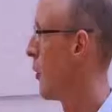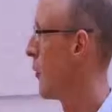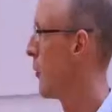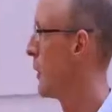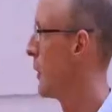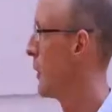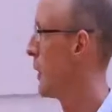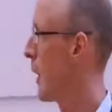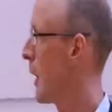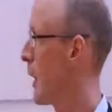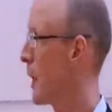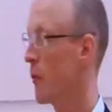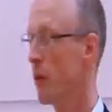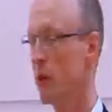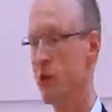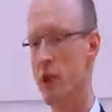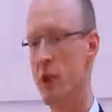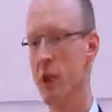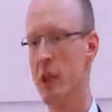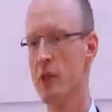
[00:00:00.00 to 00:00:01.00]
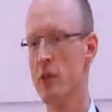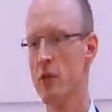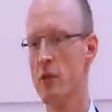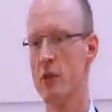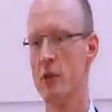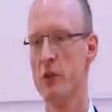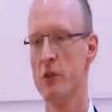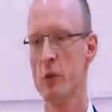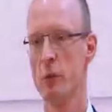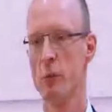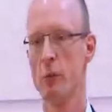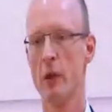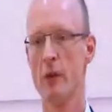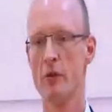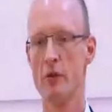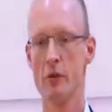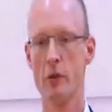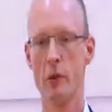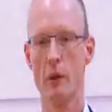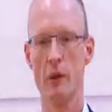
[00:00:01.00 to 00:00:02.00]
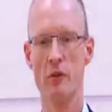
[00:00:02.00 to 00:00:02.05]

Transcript: on the higher education system as,